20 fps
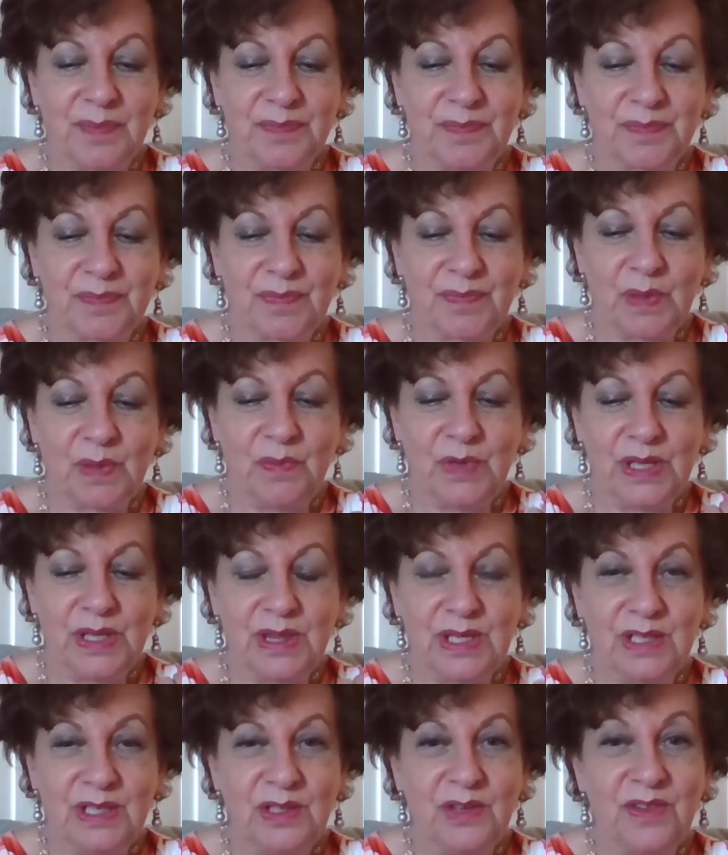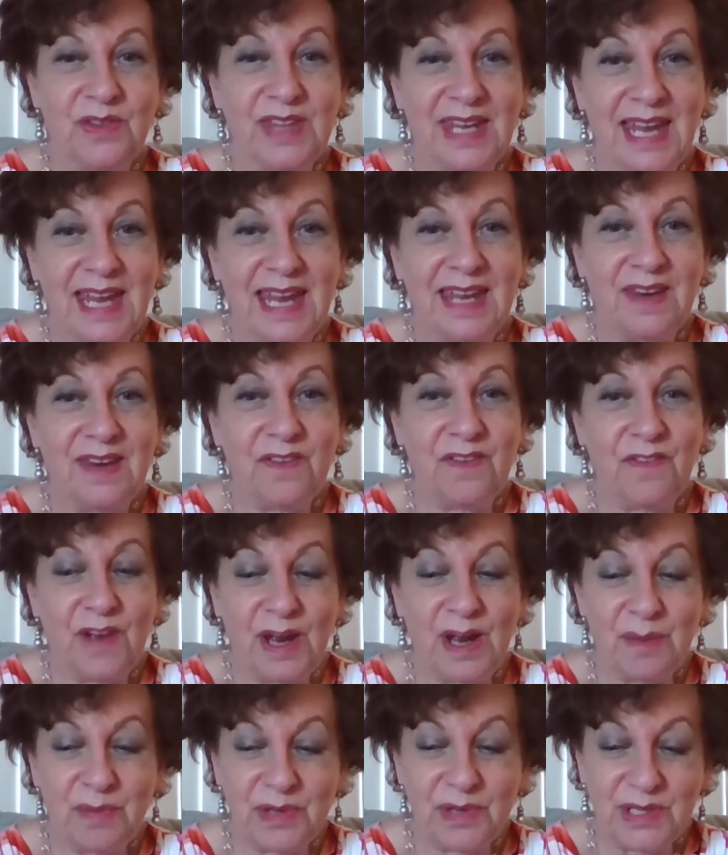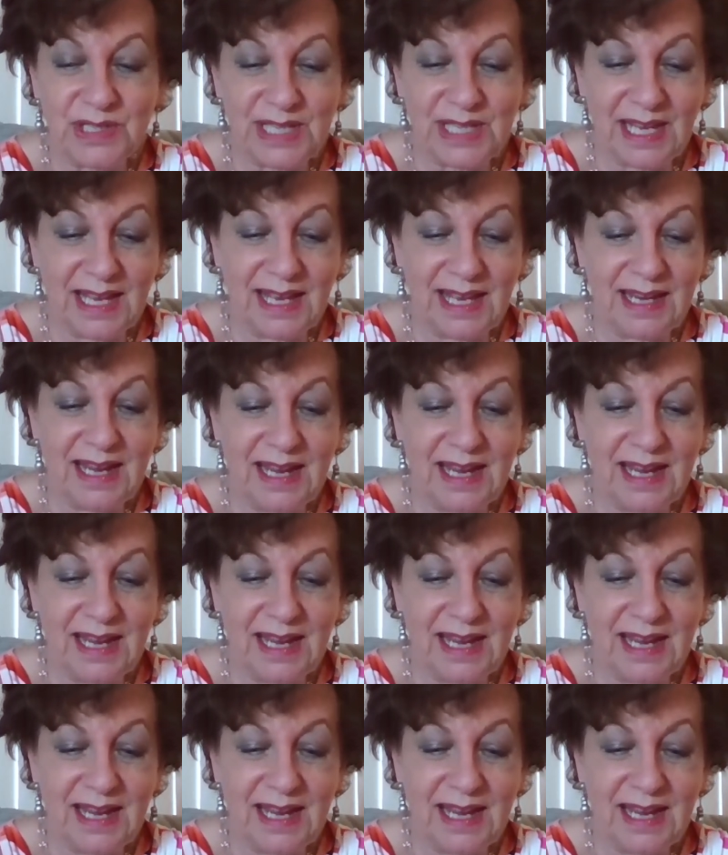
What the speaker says: within you the 85%